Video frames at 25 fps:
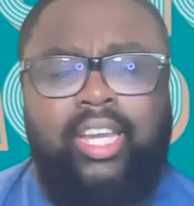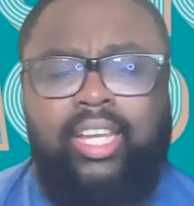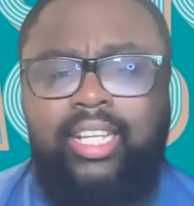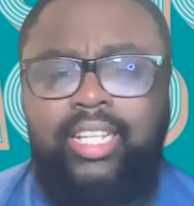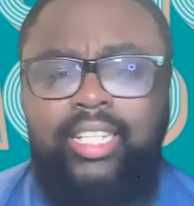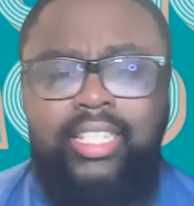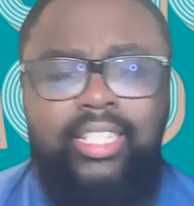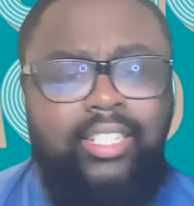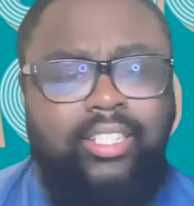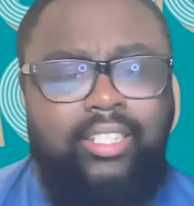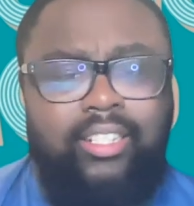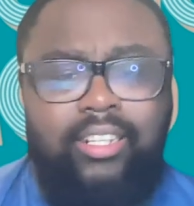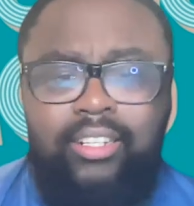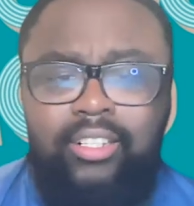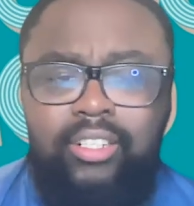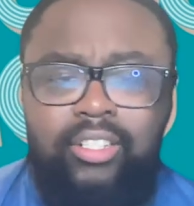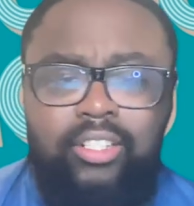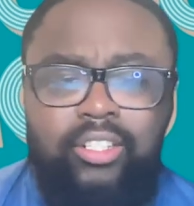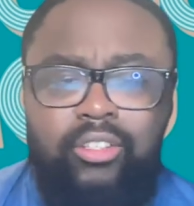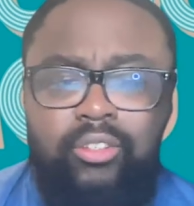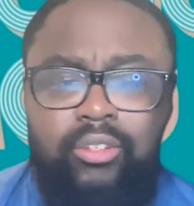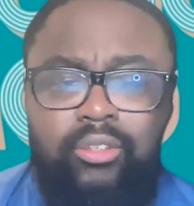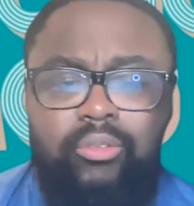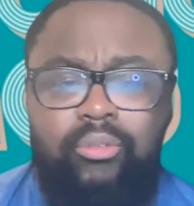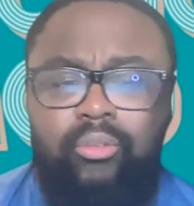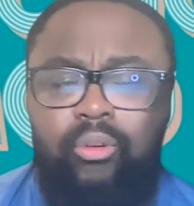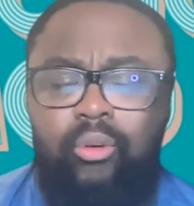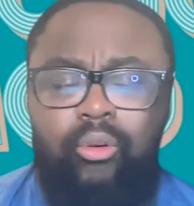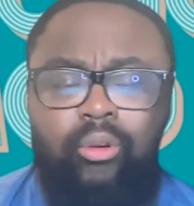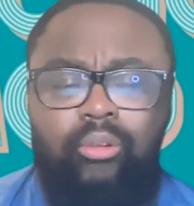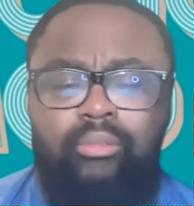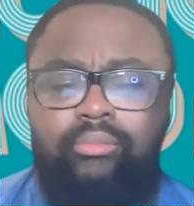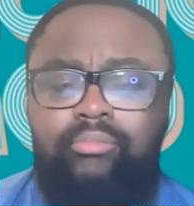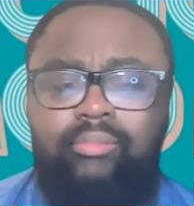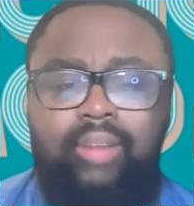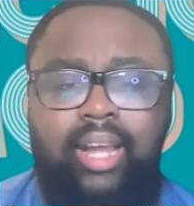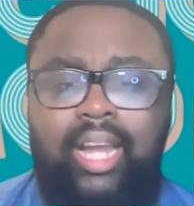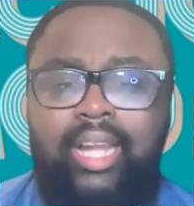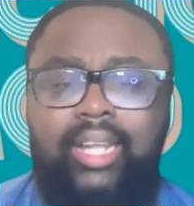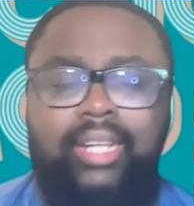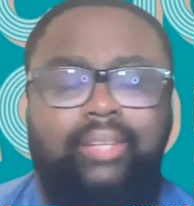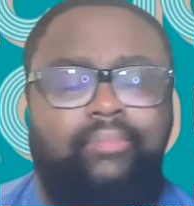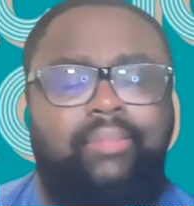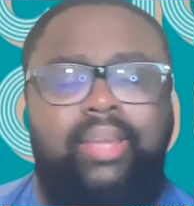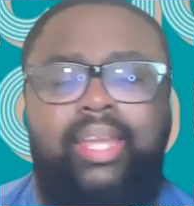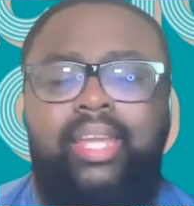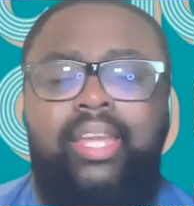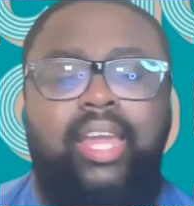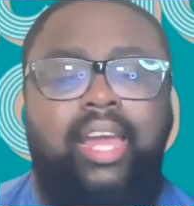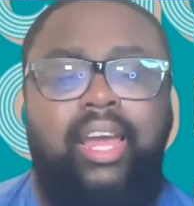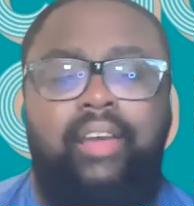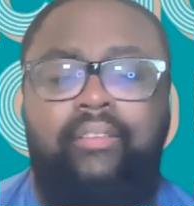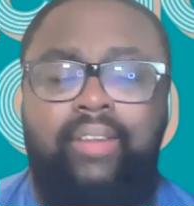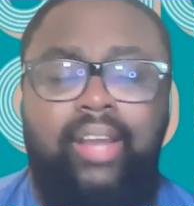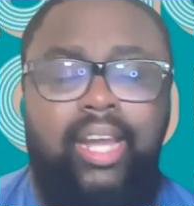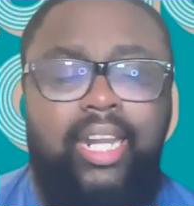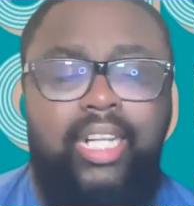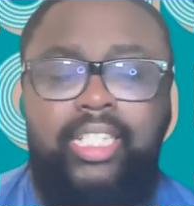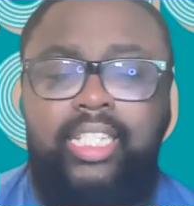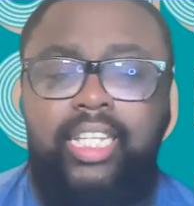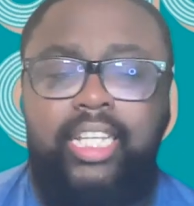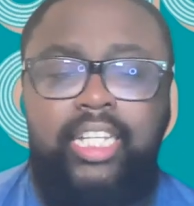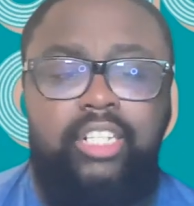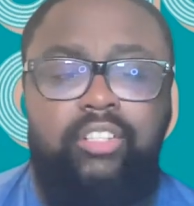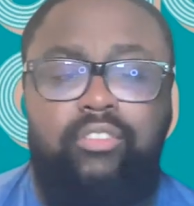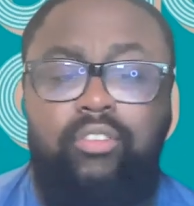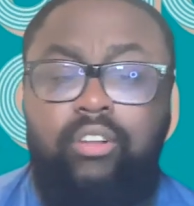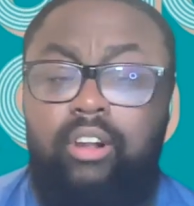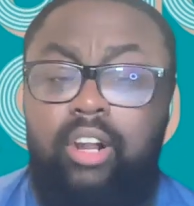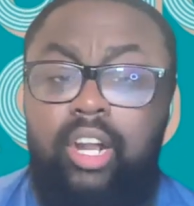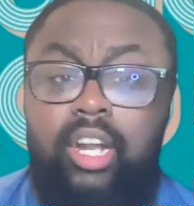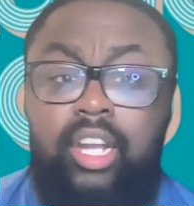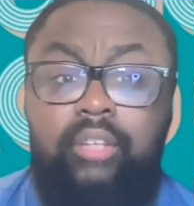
He's a young dude, or I may have got his age wrong.